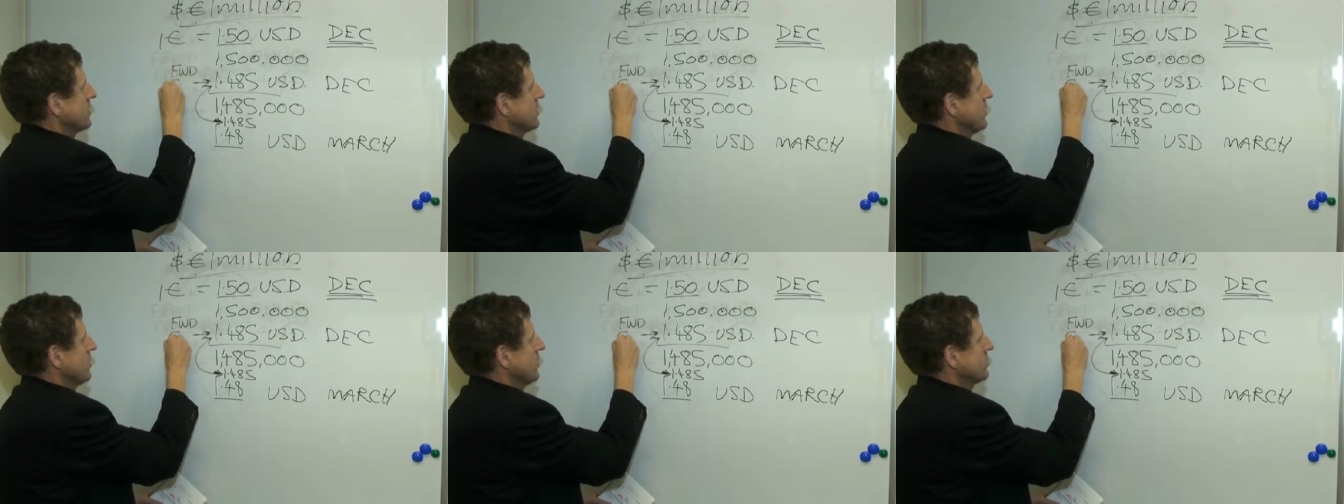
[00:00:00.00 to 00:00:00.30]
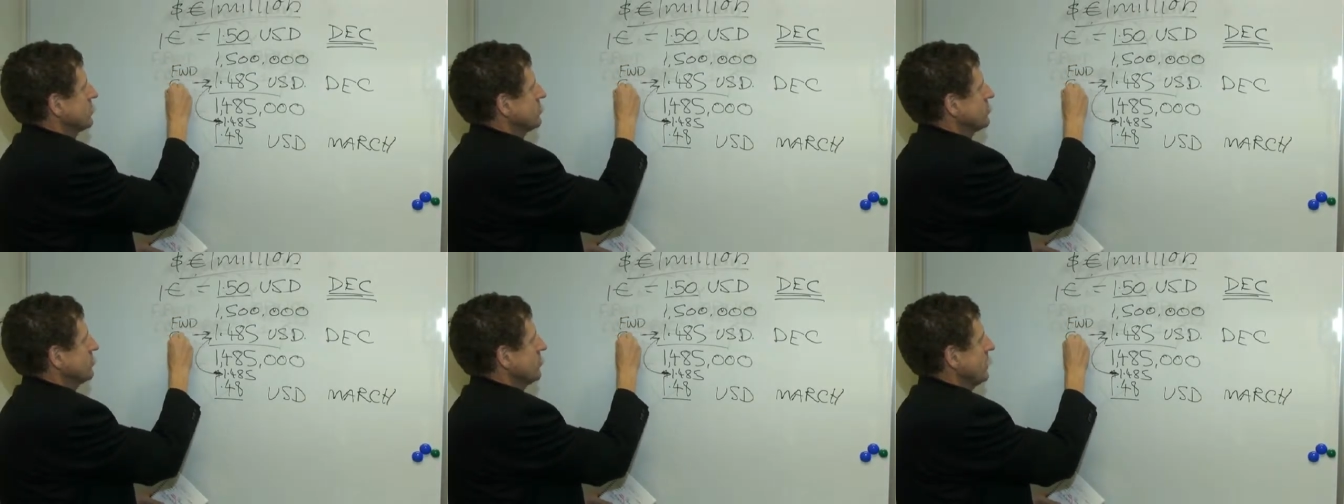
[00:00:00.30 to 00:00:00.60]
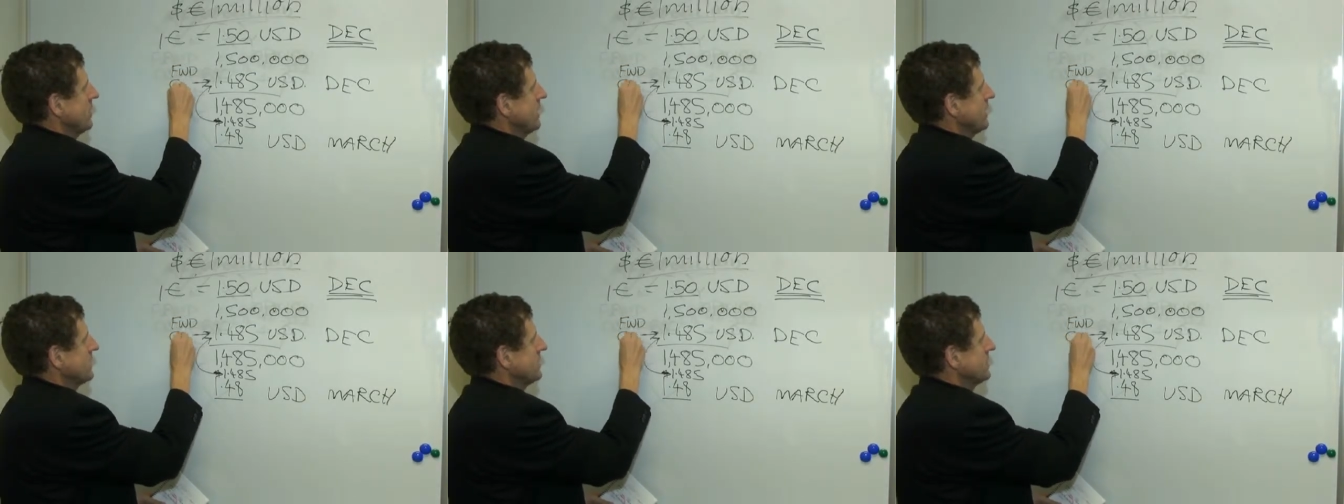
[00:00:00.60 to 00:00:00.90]

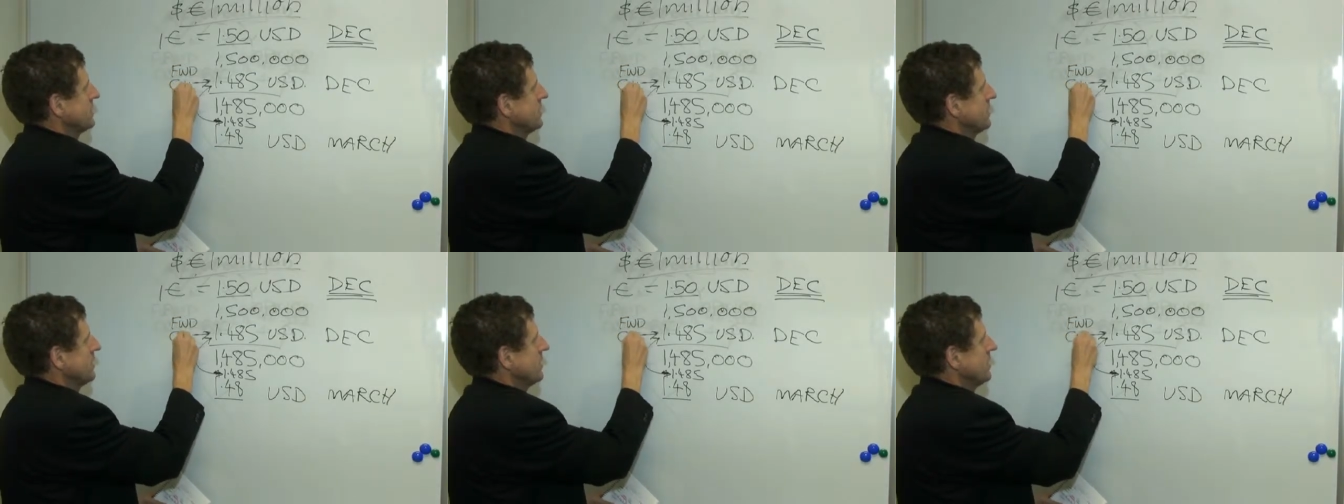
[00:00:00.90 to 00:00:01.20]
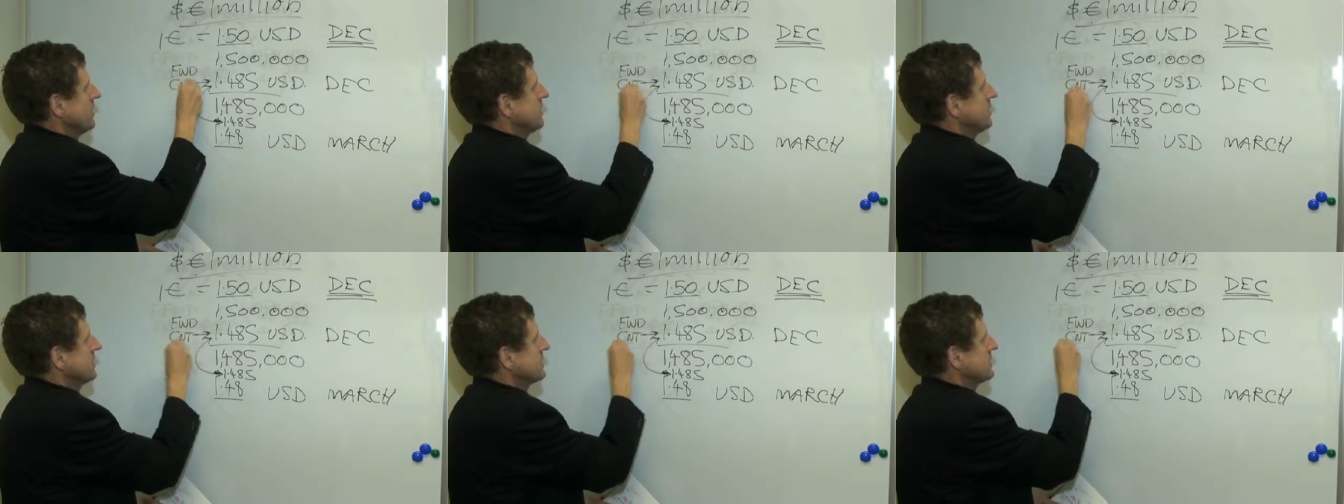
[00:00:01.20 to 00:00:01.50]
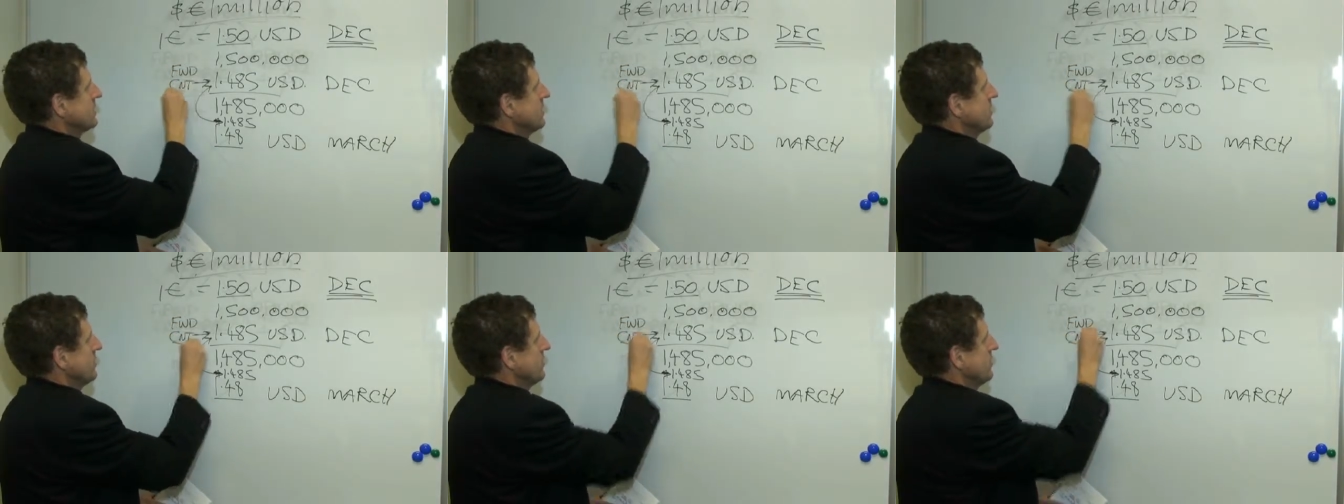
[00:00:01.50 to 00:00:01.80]
contract.
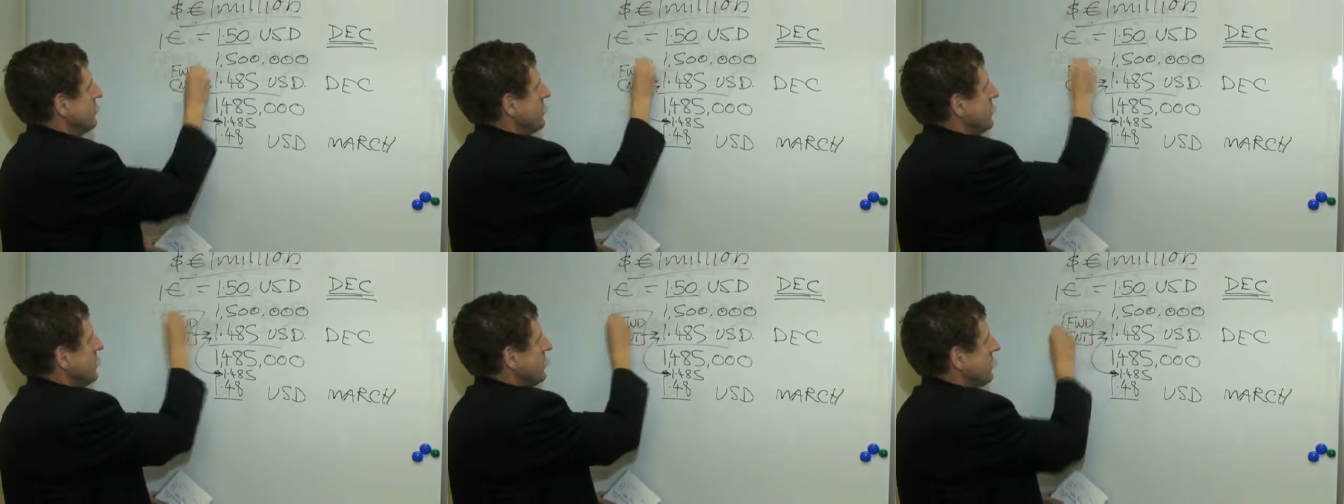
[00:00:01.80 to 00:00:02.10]
So